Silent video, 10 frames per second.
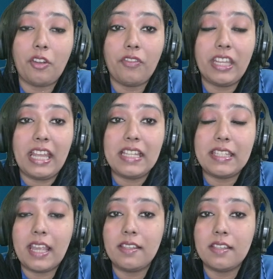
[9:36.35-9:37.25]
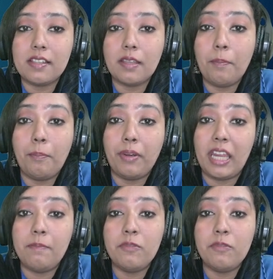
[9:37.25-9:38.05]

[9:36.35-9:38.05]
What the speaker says: or we can say this is a brain